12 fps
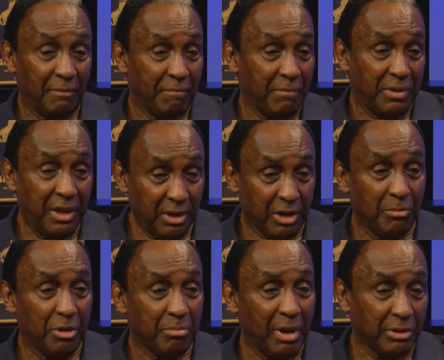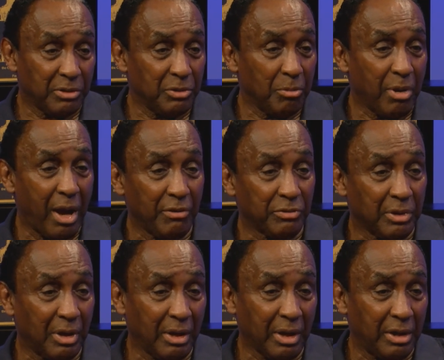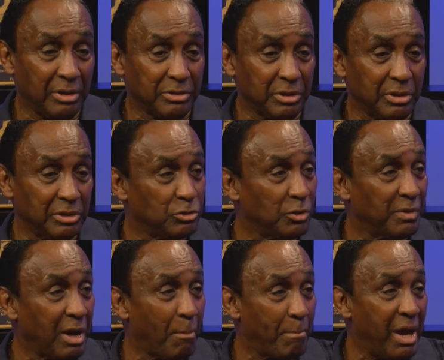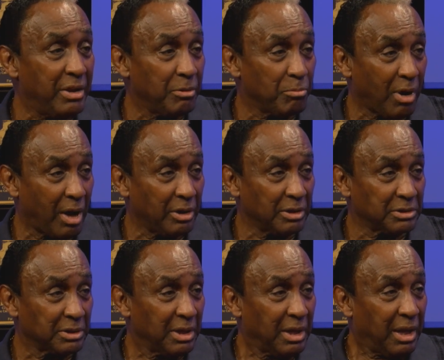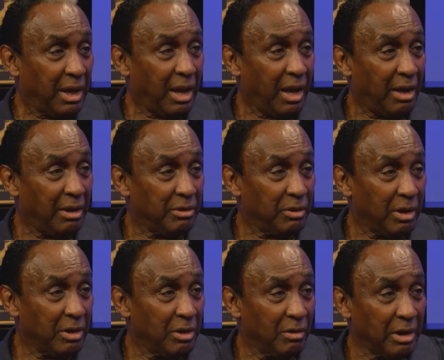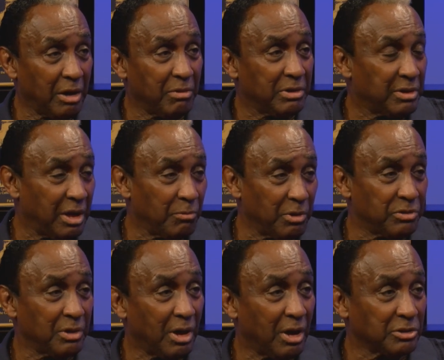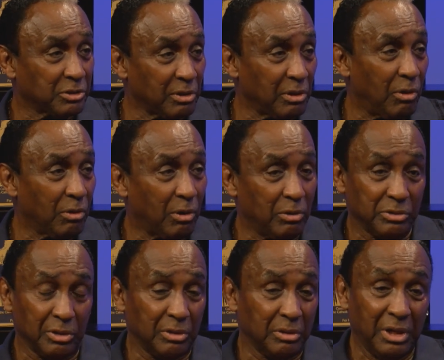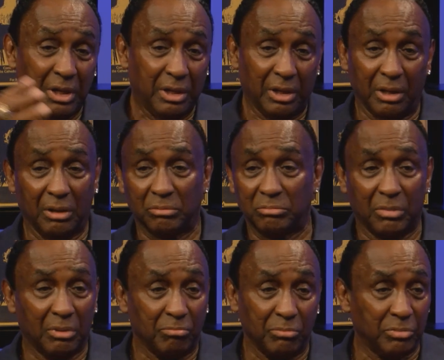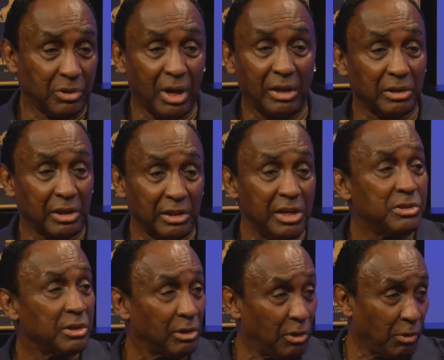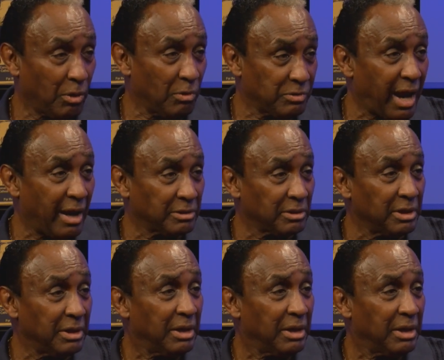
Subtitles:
Then coming back to Nebraska, I got into the juvenile betting products, and everything with the Husker logos, or collegiate logos actually.